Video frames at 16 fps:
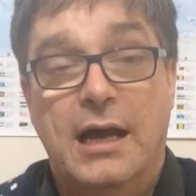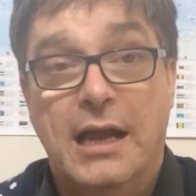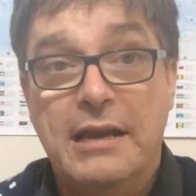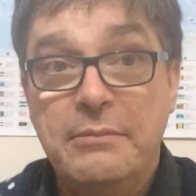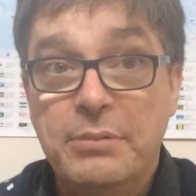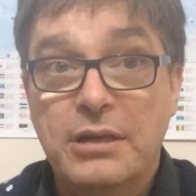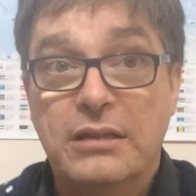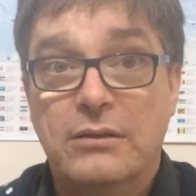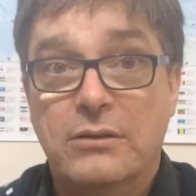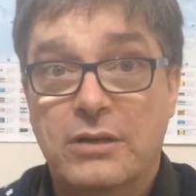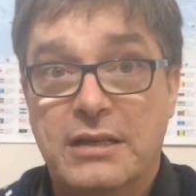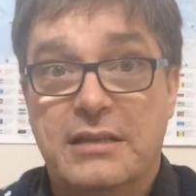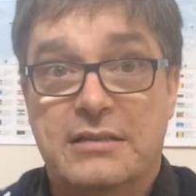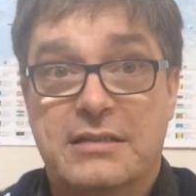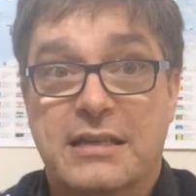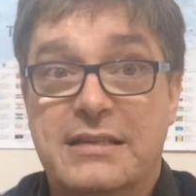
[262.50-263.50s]
Anybody
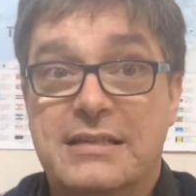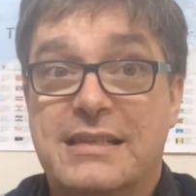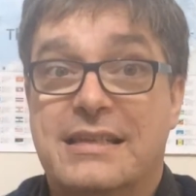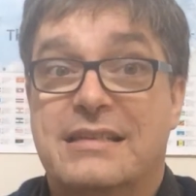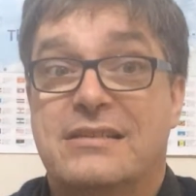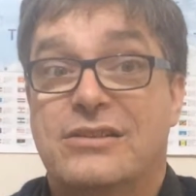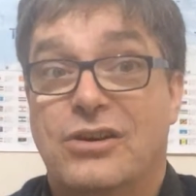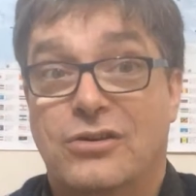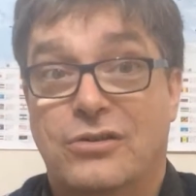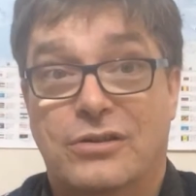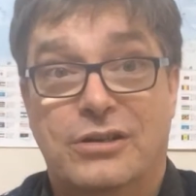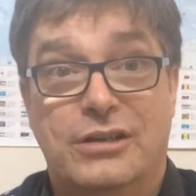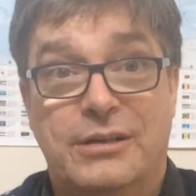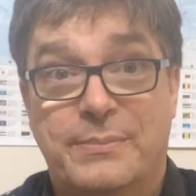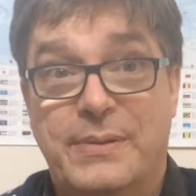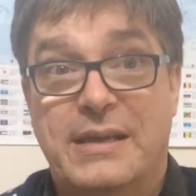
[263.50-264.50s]
looking at it is not
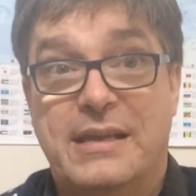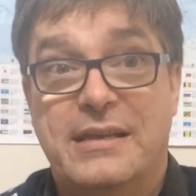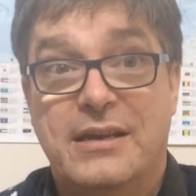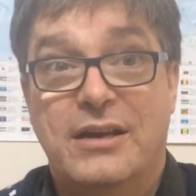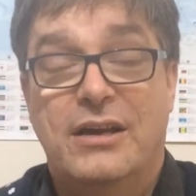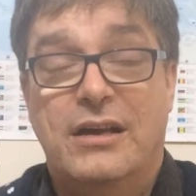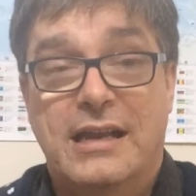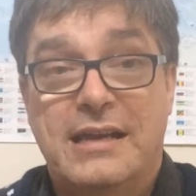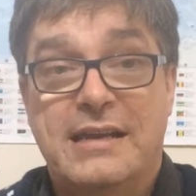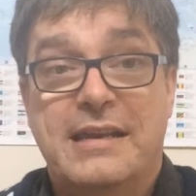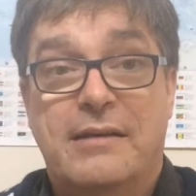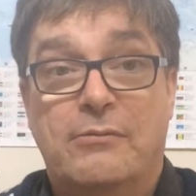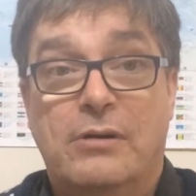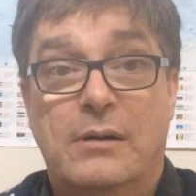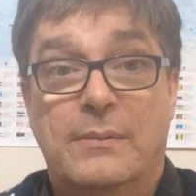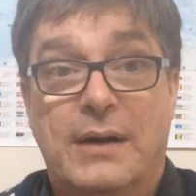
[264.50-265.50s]
going to be in
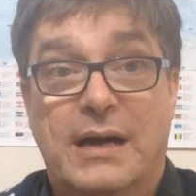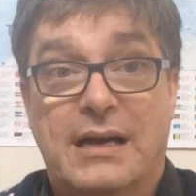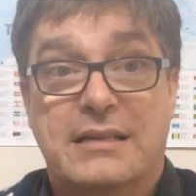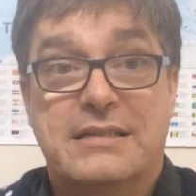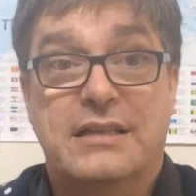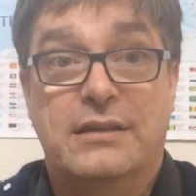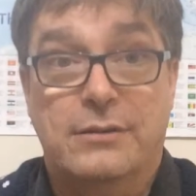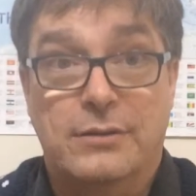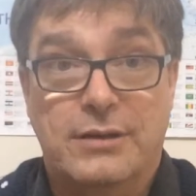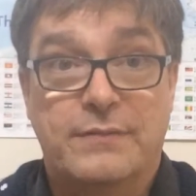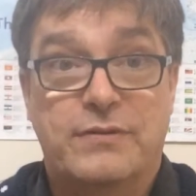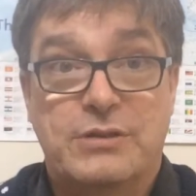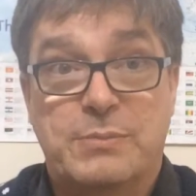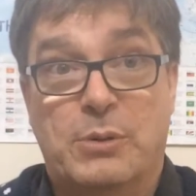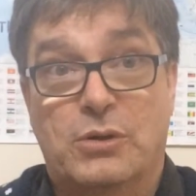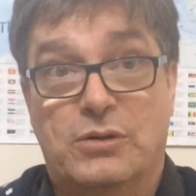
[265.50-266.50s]
network marketing
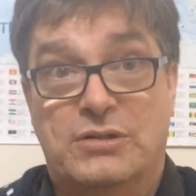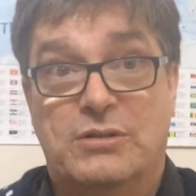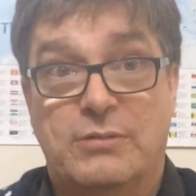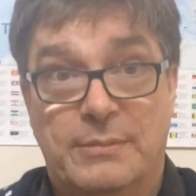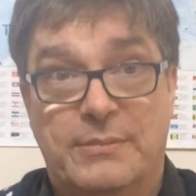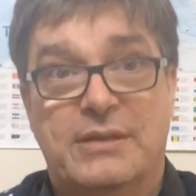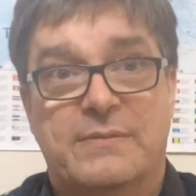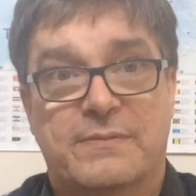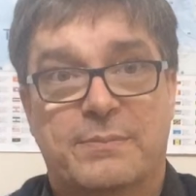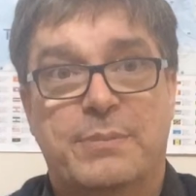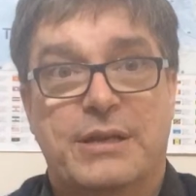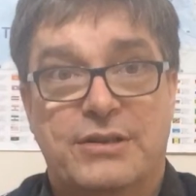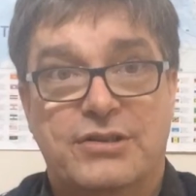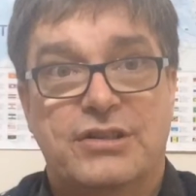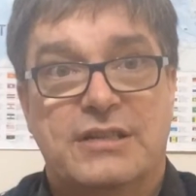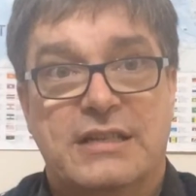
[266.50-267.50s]
looking for sports equipment
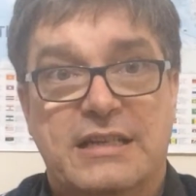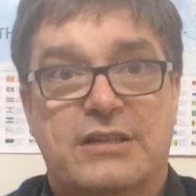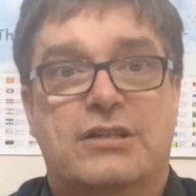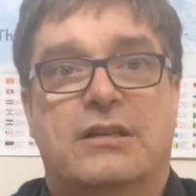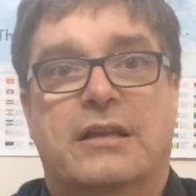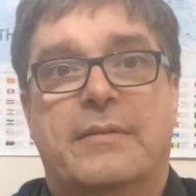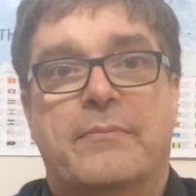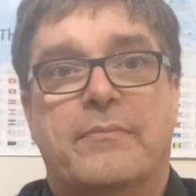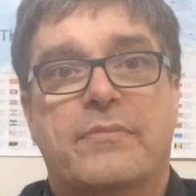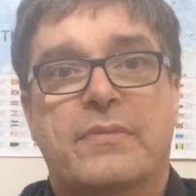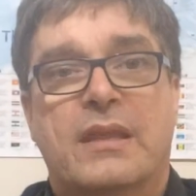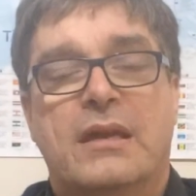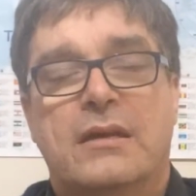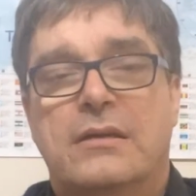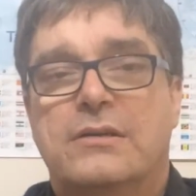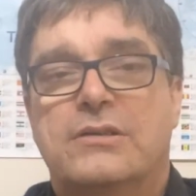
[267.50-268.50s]
pictures initially.
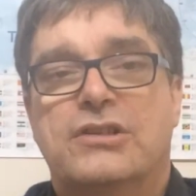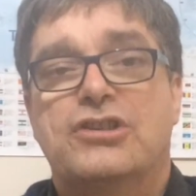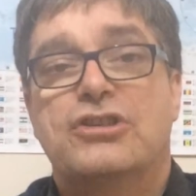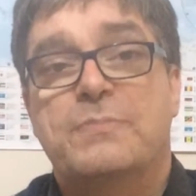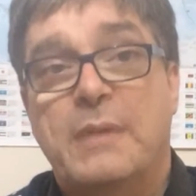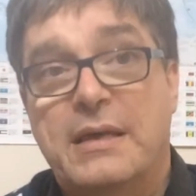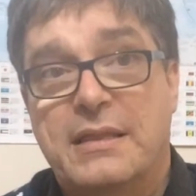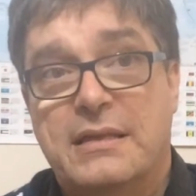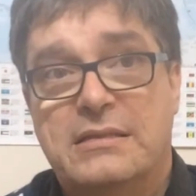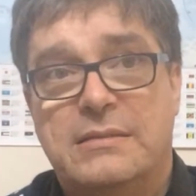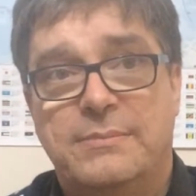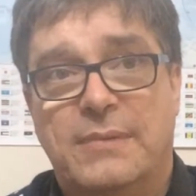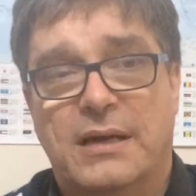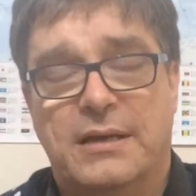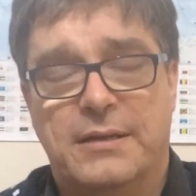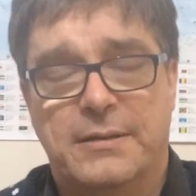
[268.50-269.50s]
So just bear that
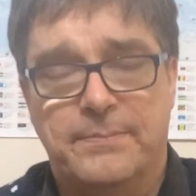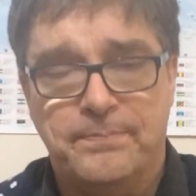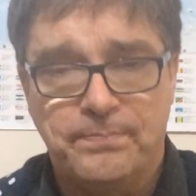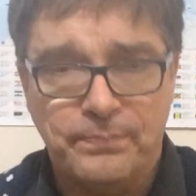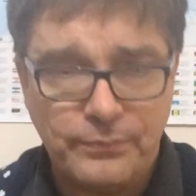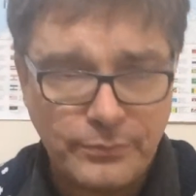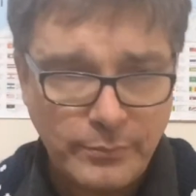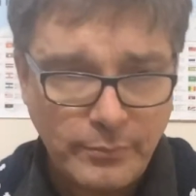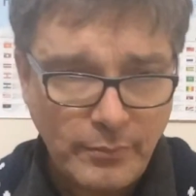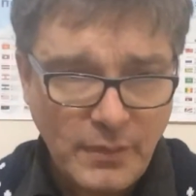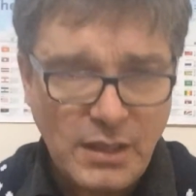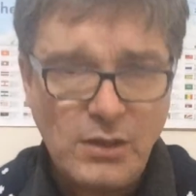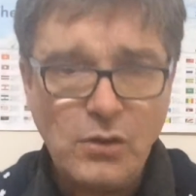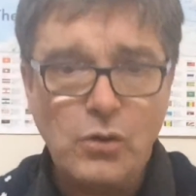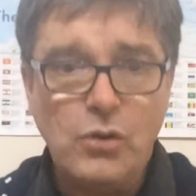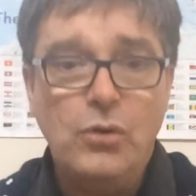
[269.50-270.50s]
in mind.
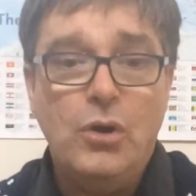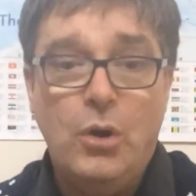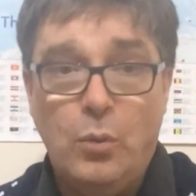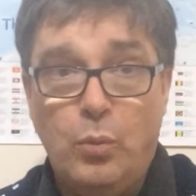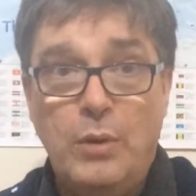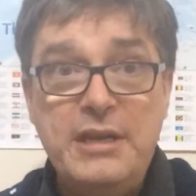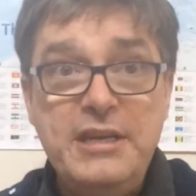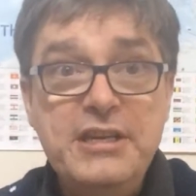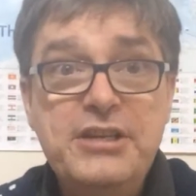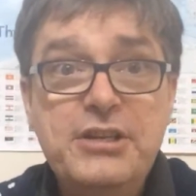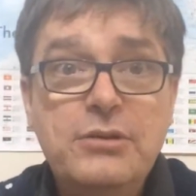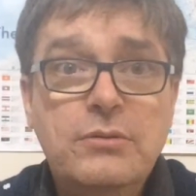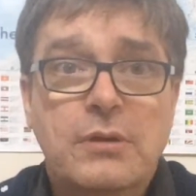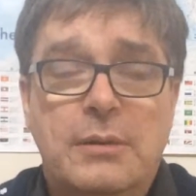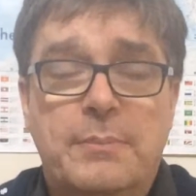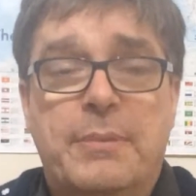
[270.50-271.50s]
When you
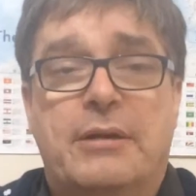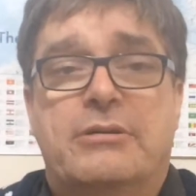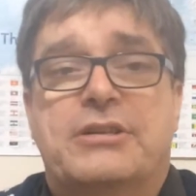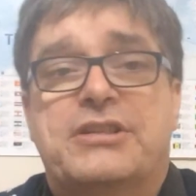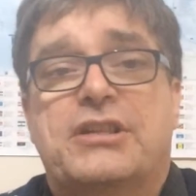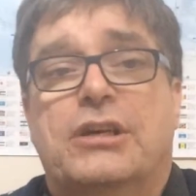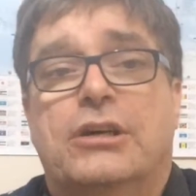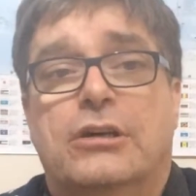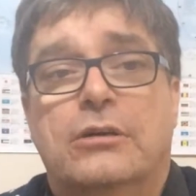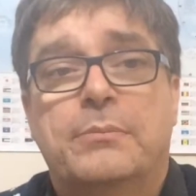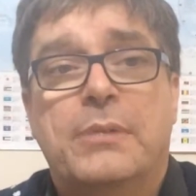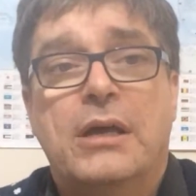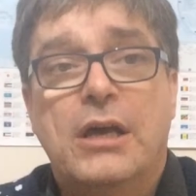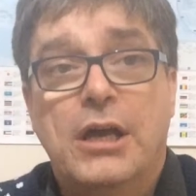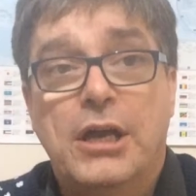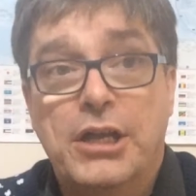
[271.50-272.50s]
do a
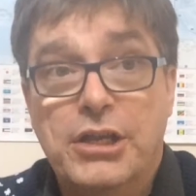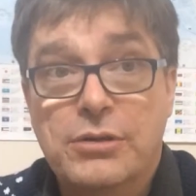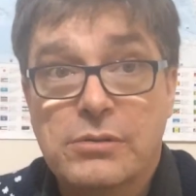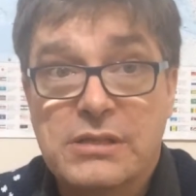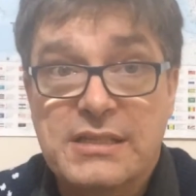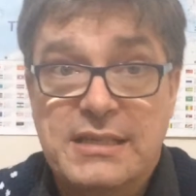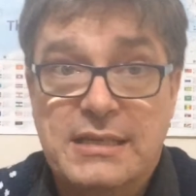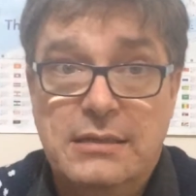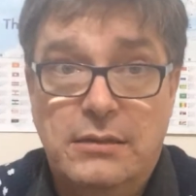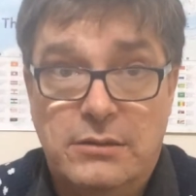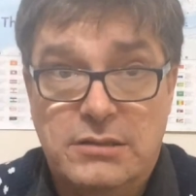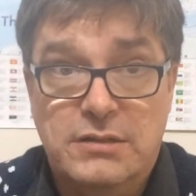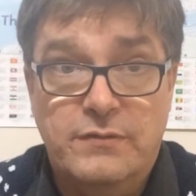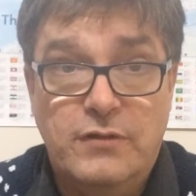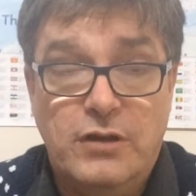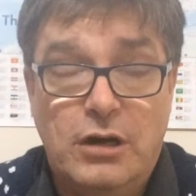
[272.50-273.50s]
Periscope, you will see
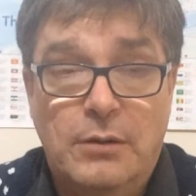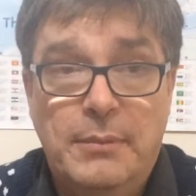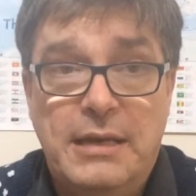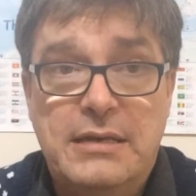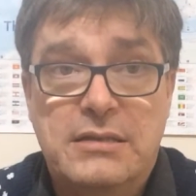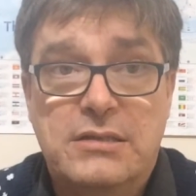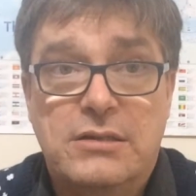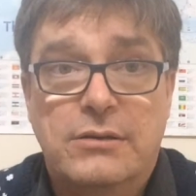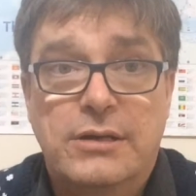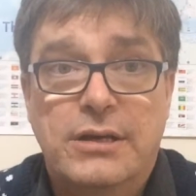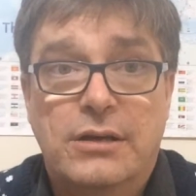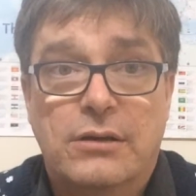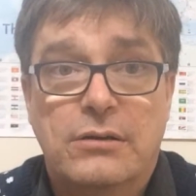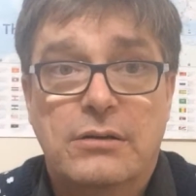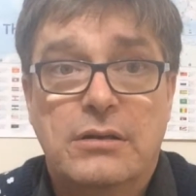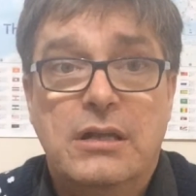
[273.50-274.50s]
lots of comments
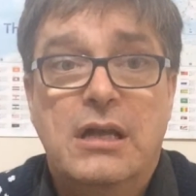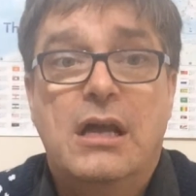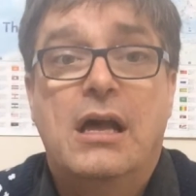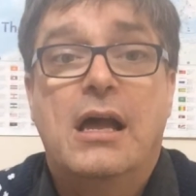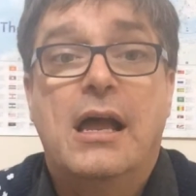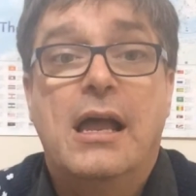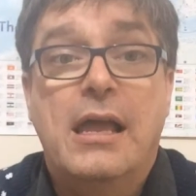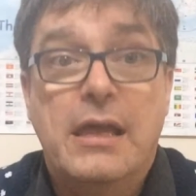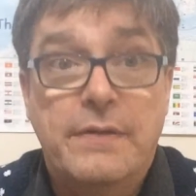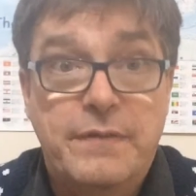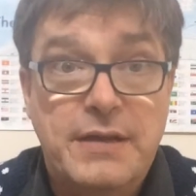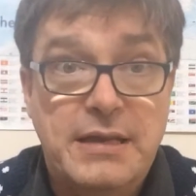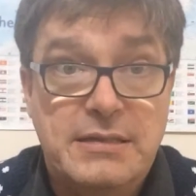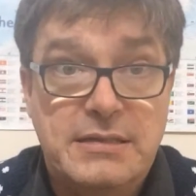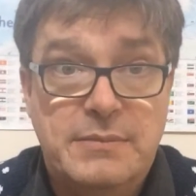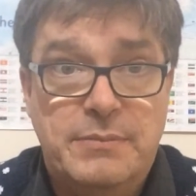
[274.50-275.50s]
going on,
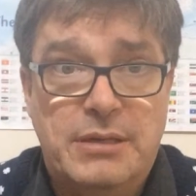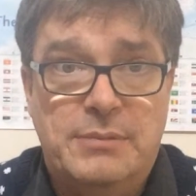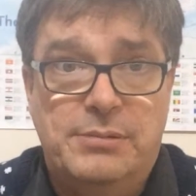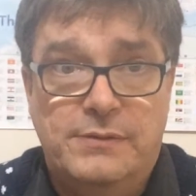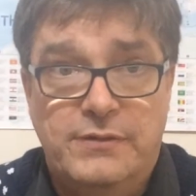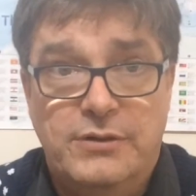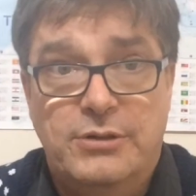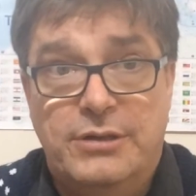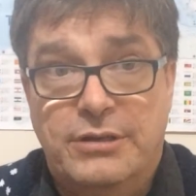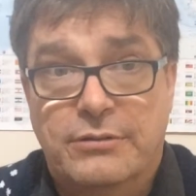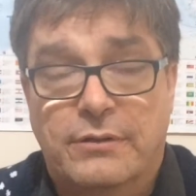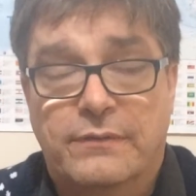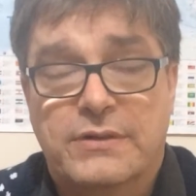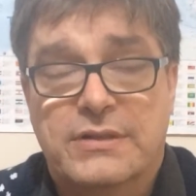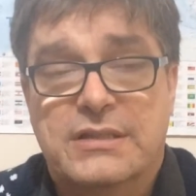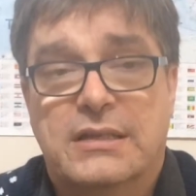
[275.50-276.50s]
if you're getting people viewing
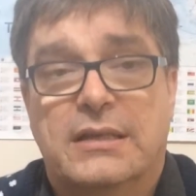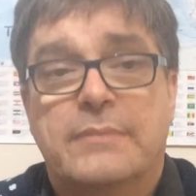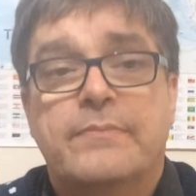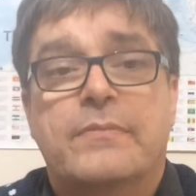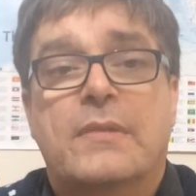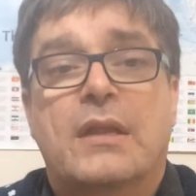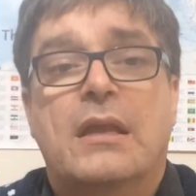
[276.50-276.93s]
you, obviously.